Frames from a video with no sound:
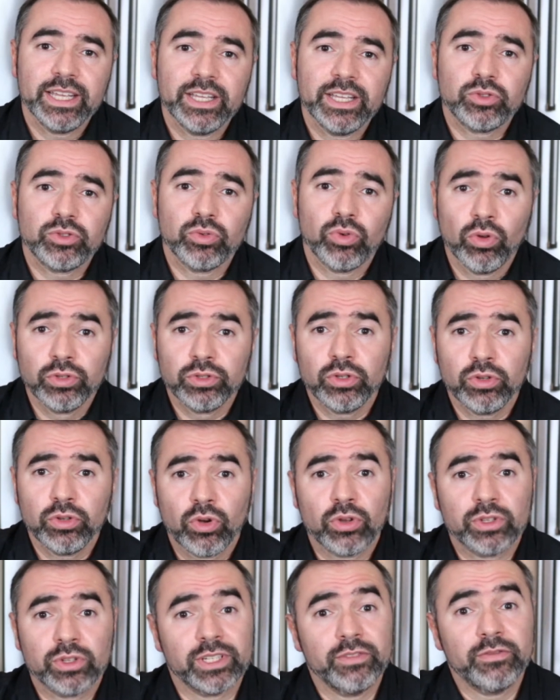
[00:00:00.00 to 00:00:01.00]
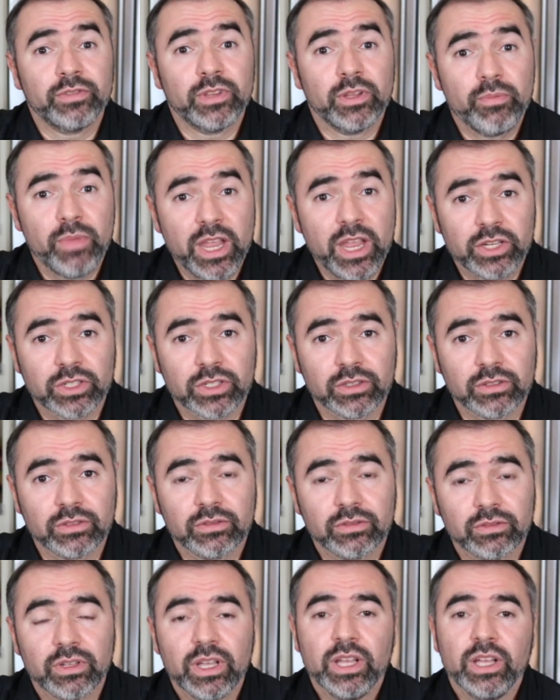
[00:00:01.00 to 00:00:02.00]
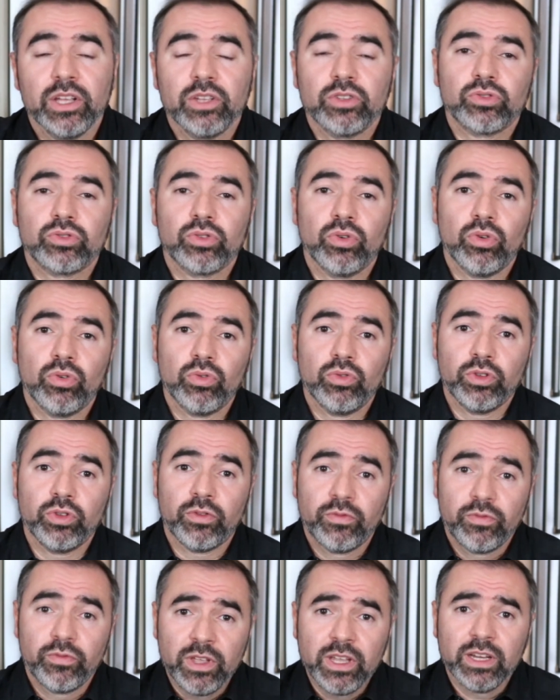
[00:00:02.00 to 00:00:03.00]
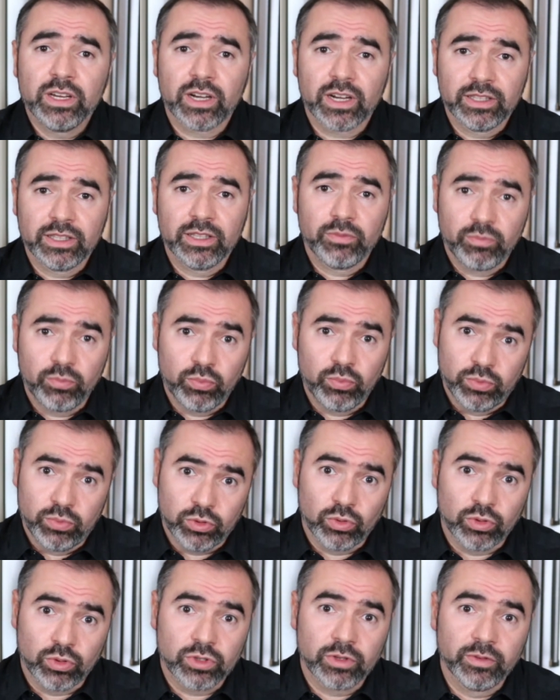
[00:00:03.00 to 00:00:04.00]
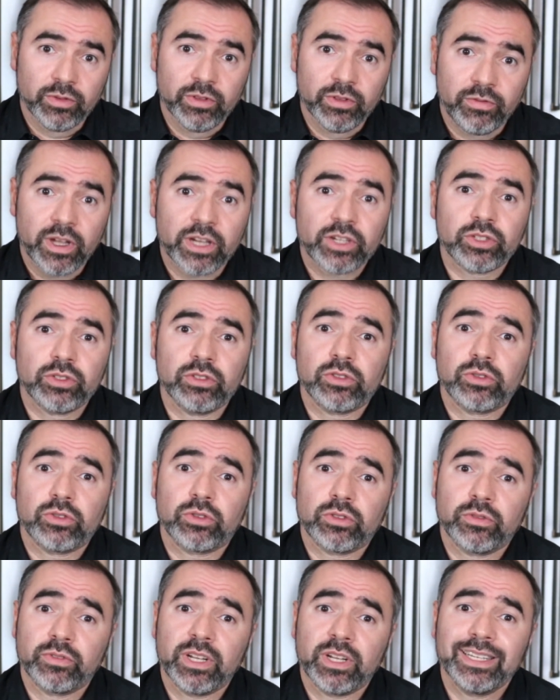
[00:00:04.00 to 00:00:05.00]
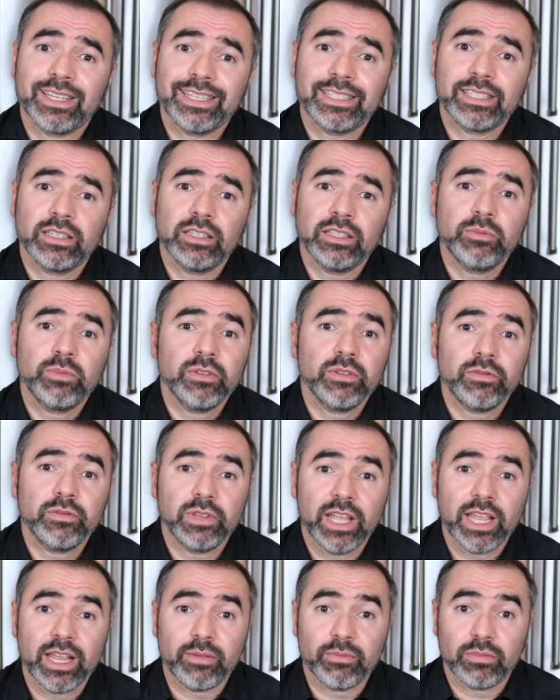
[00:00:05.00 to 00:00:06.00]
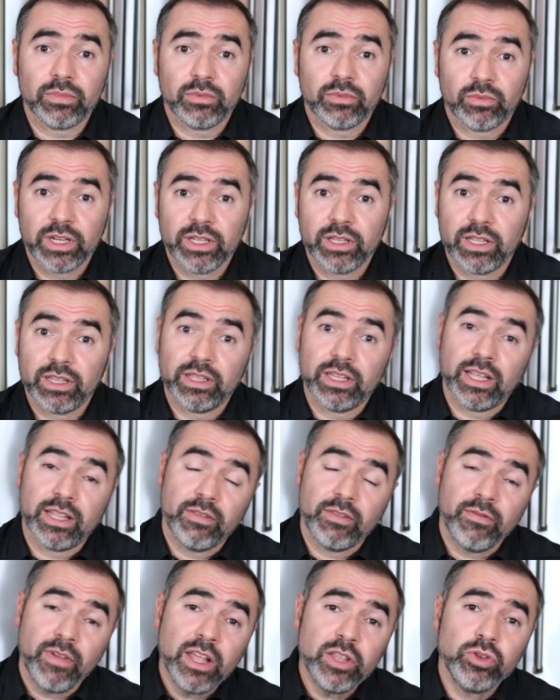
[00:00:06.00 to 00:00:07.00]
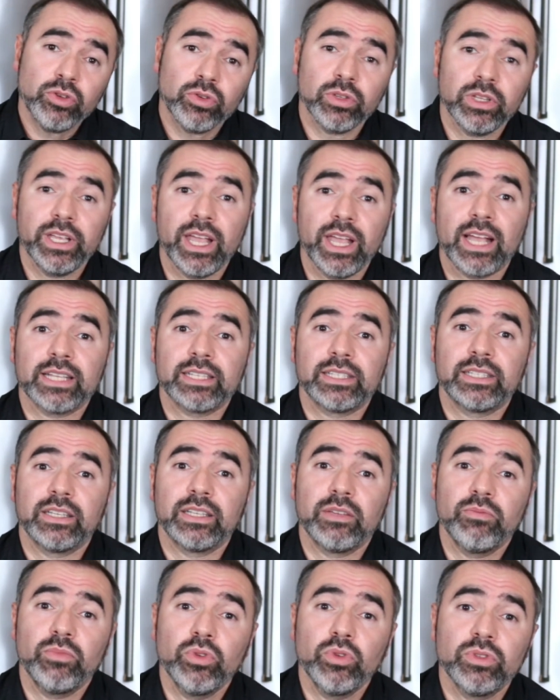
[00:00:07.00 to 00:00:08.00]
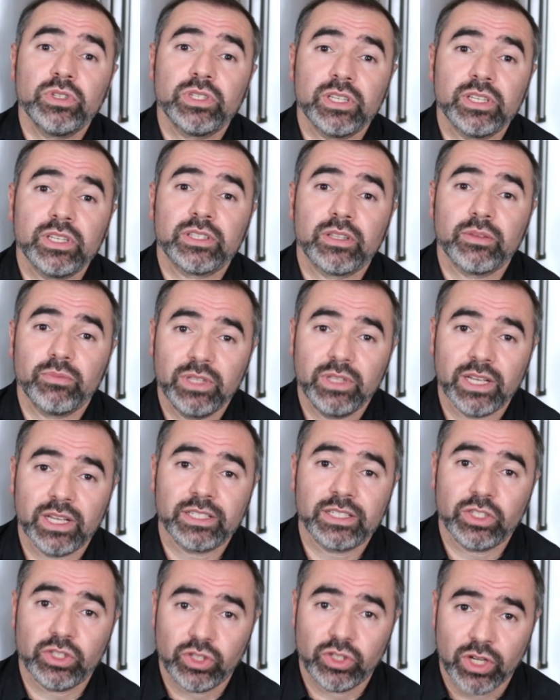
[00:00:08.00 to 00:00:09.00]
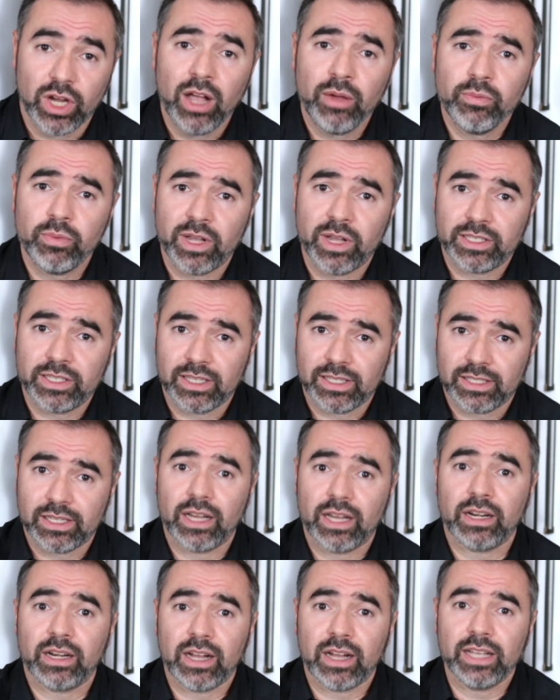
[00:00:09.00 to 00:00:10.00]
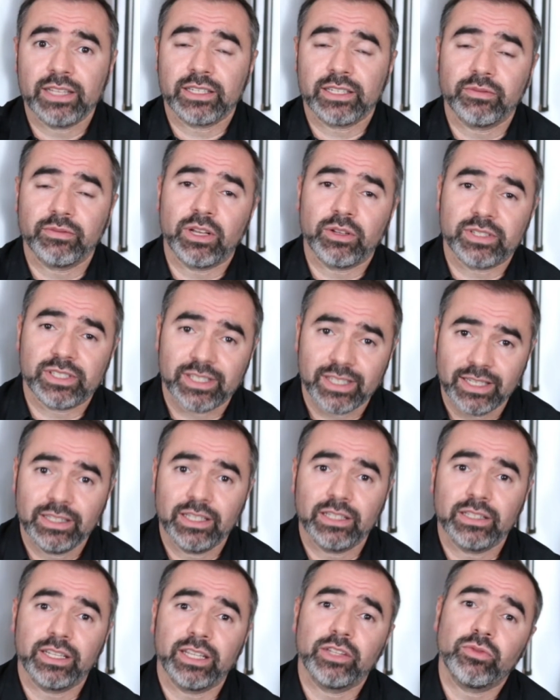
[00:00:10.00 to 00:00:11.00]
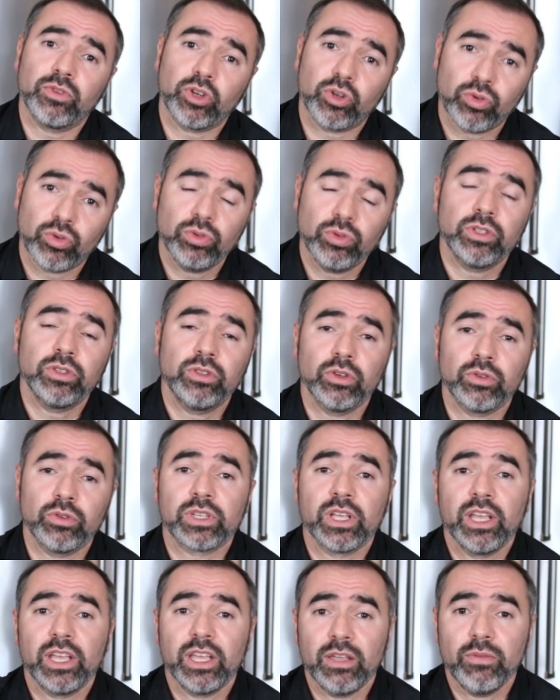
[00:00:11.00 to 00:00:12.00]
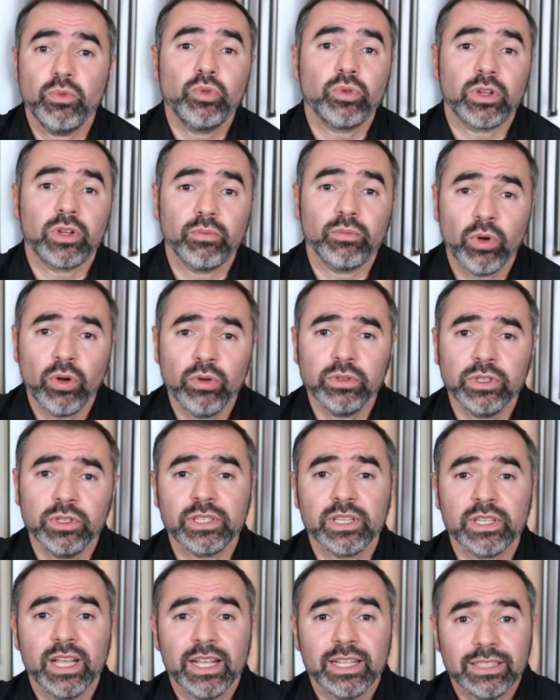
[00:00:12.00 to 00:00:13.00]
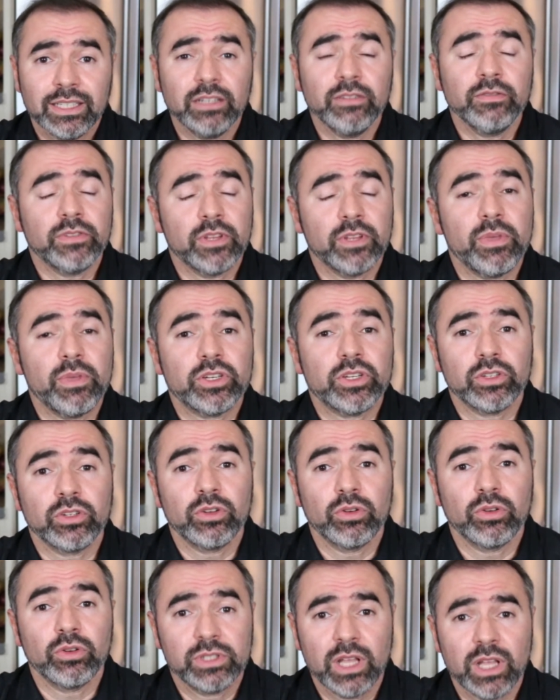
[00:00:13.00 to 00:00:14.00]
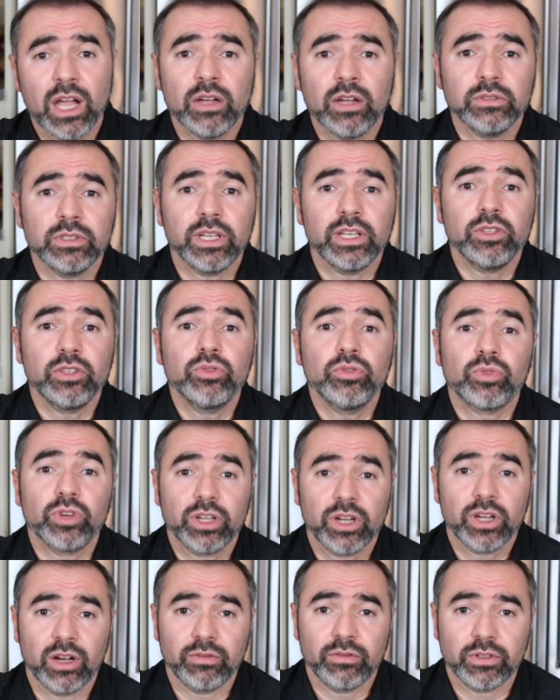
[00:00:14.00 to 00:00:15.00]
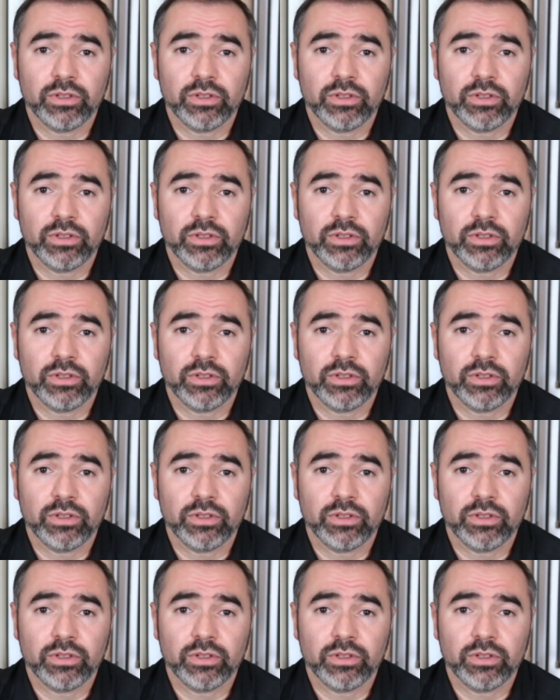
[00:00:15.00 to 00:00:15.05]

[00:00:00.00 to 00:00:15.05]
to also cause inflammation. So your finger, the source of infection, the source of cut, gets a little bit inflamed, right? And eventually, as the immune system does its job, as the cytokines have now signaled and recruited those immune components, that inflammation goes down and you recover.